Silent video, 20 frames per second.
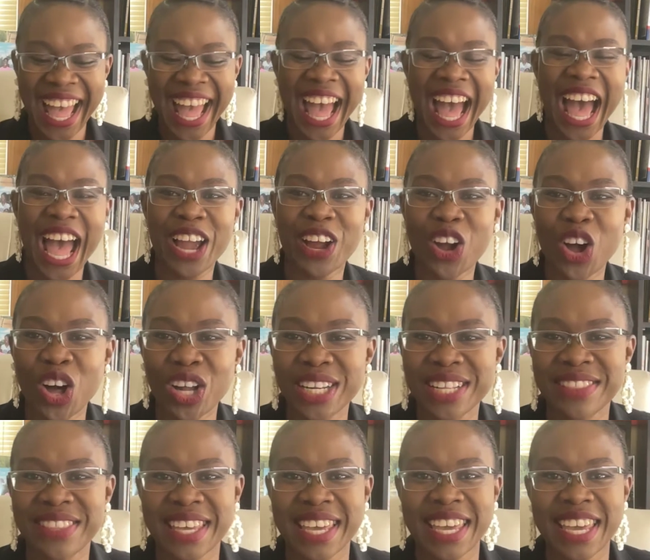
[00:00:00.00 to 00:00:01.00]
I call
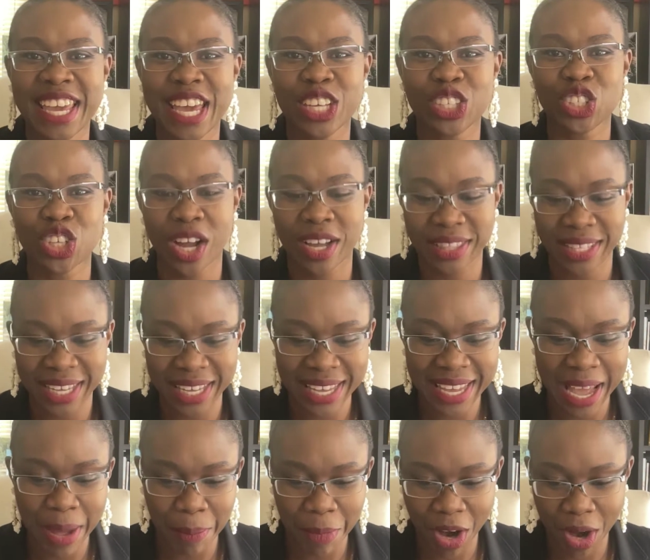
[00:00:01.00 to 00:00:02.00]
it the
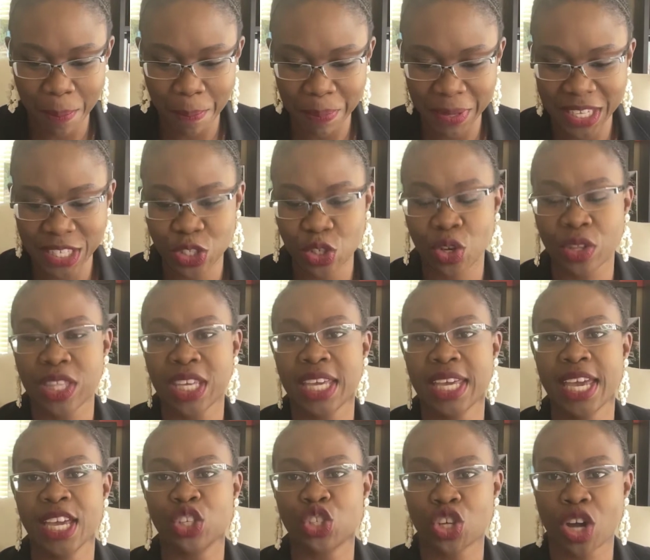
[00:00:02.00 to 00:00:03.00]
EMR beast or the
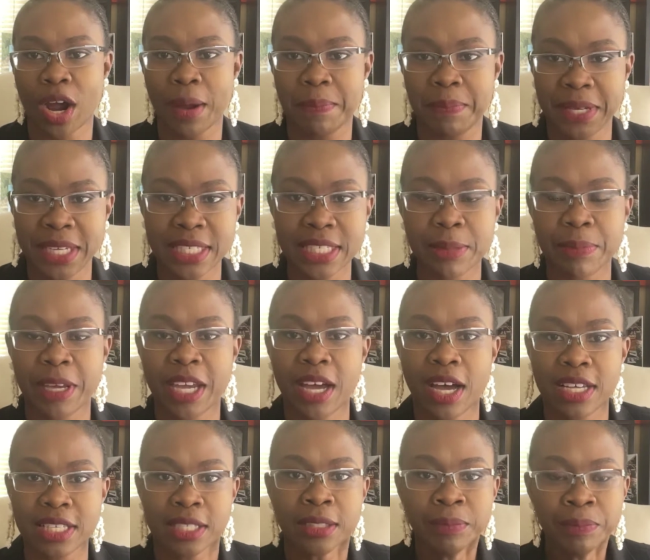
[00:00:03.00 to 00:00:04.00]
EHR beast
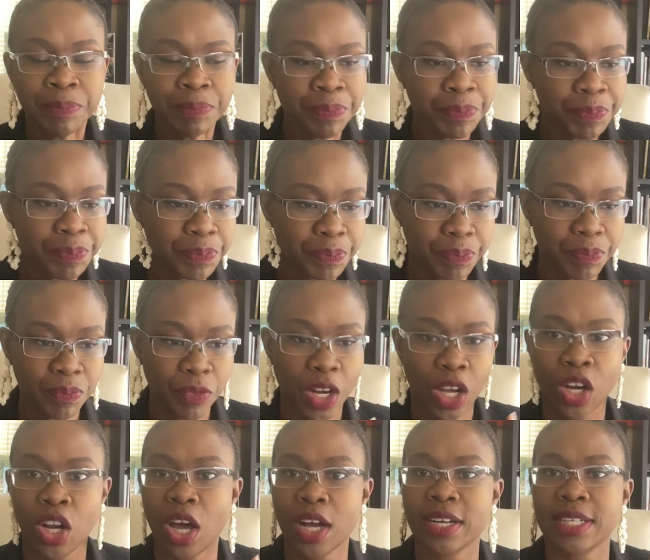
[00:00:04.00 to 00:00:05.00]
because
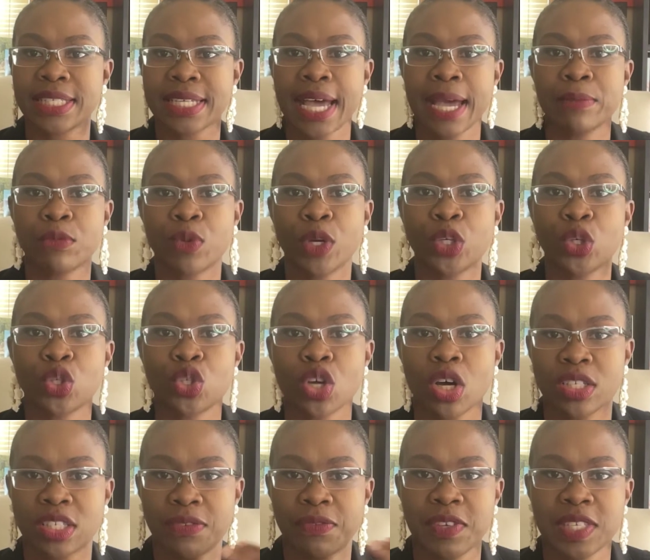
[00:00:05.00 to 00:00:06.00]
a lot of times when you
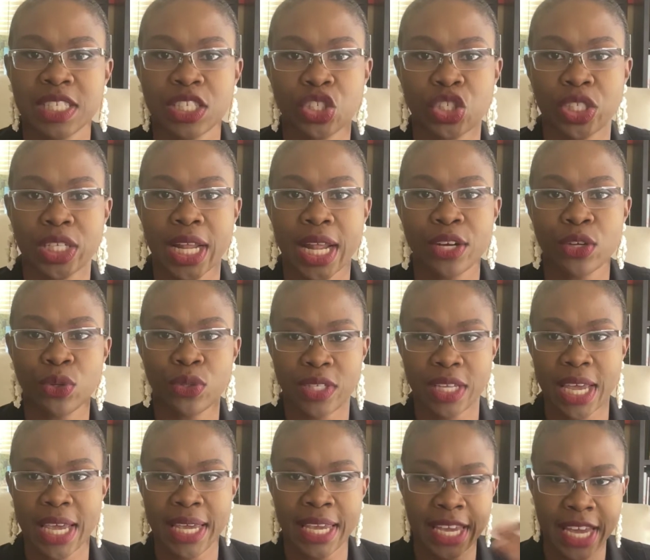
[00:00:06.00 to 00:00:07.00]
talk to physicians and you
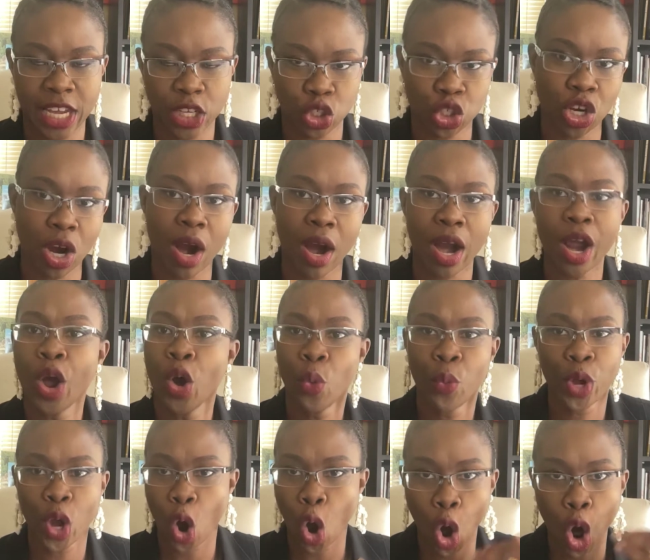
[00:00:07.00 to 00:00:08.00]
say EHR,
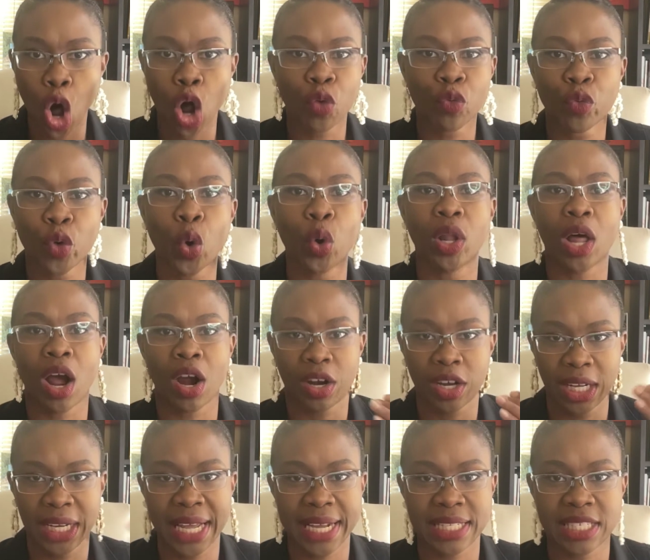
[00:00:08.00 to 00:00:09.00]
we all roll our
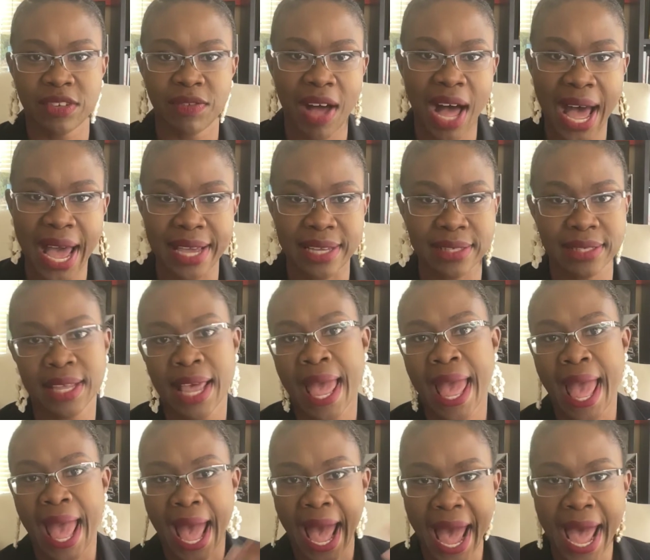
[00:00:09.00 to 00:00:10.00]
collective eyes.
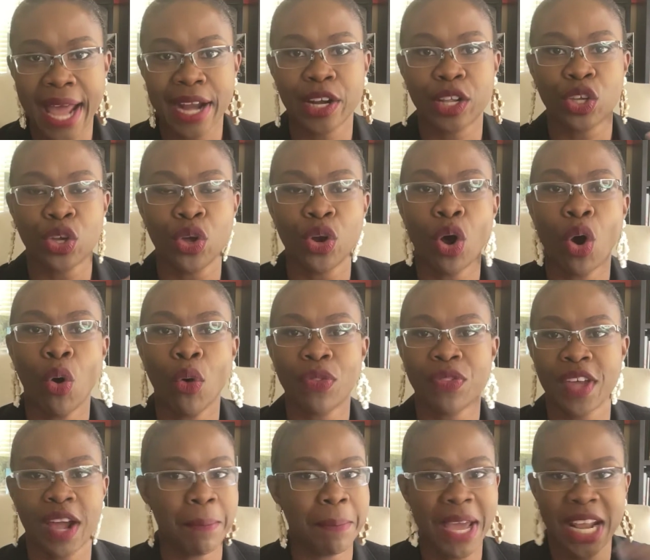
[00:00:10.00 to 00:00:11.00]
And,
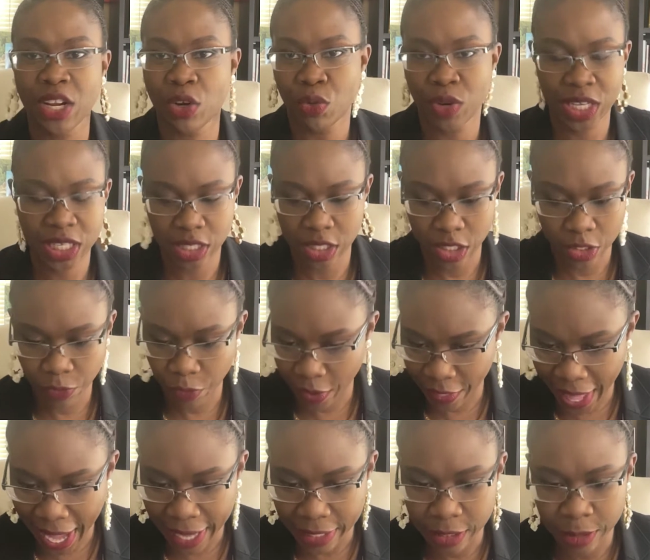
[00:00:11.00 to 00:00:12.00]
there are many reasons for
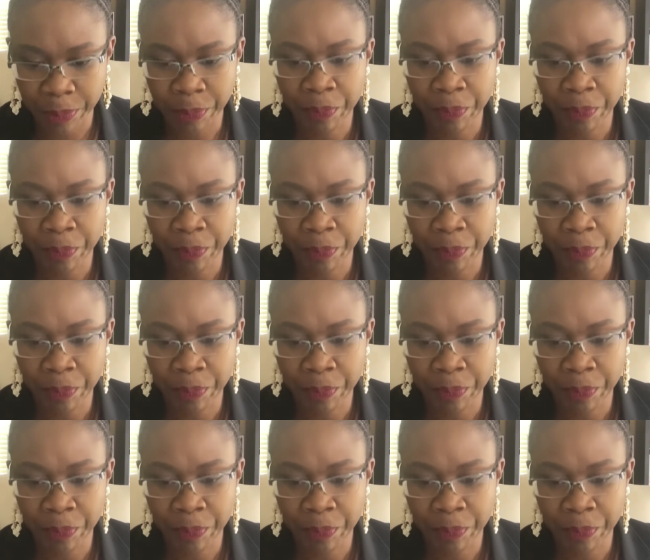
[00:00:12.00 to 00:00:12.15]
that.